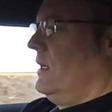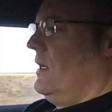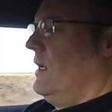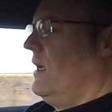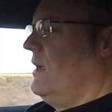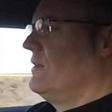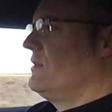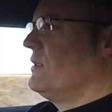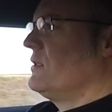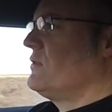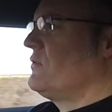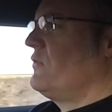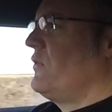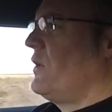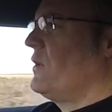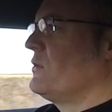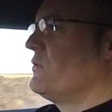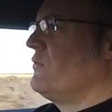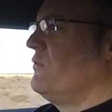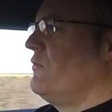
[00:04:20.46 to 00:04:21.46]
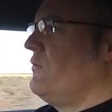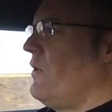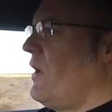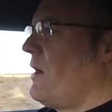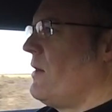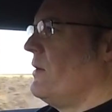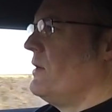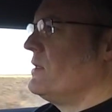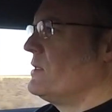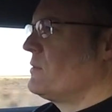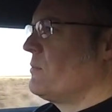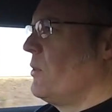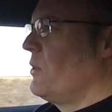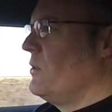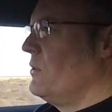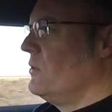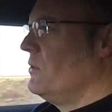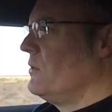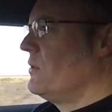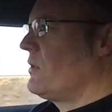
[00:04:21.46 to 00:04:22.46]
It just feels very
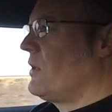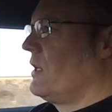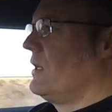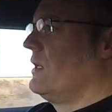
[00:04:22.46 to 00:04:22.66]
smooth